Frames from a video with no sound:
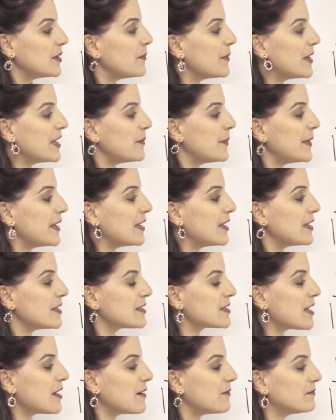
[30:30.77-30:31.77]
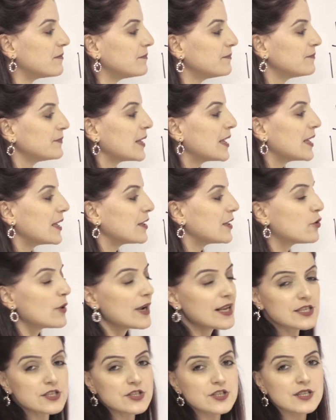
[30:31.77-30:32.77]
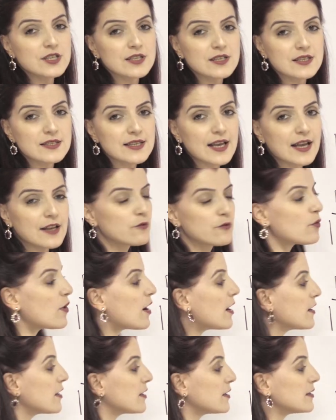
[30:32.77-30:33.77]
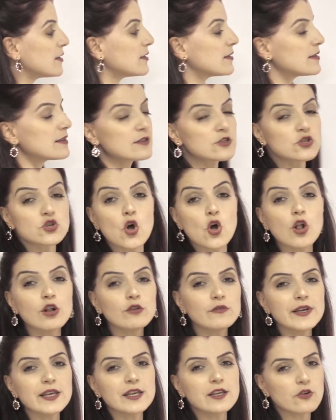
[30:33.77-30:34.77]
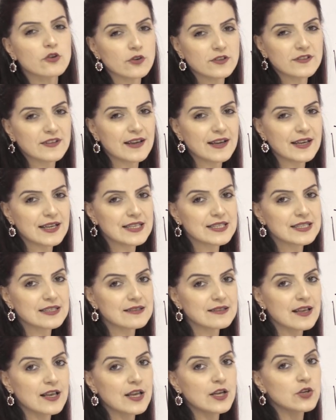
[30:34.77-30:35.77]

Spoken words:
maybe some questions and while solving your tests.